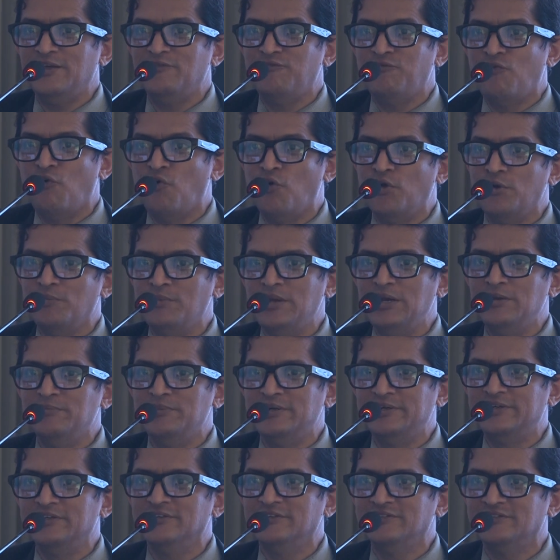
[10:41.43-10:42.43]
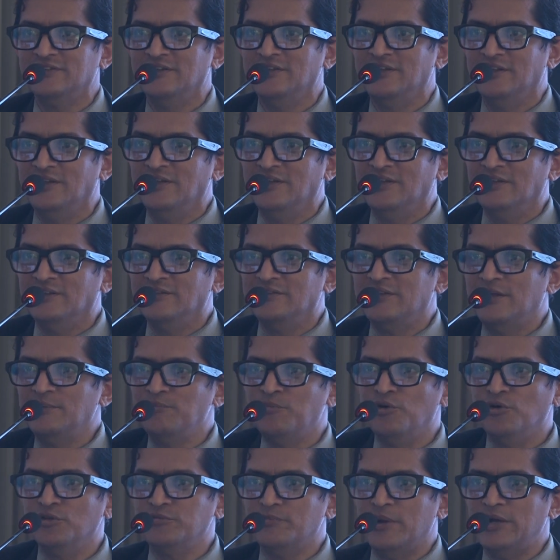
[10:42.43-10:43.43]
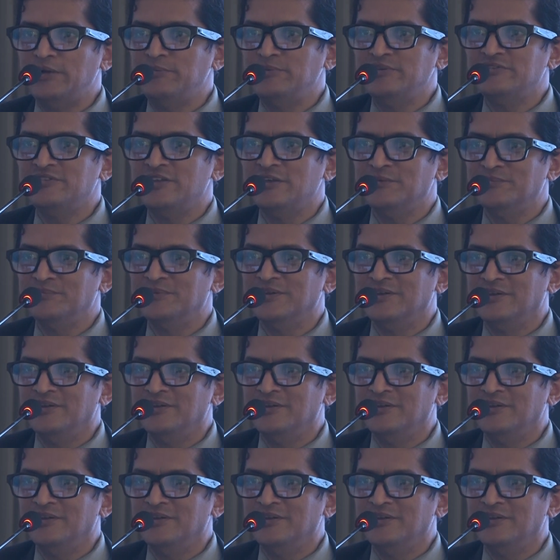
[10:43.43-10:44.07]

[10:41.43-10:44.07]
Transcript: 4 millimeters, then both might be same.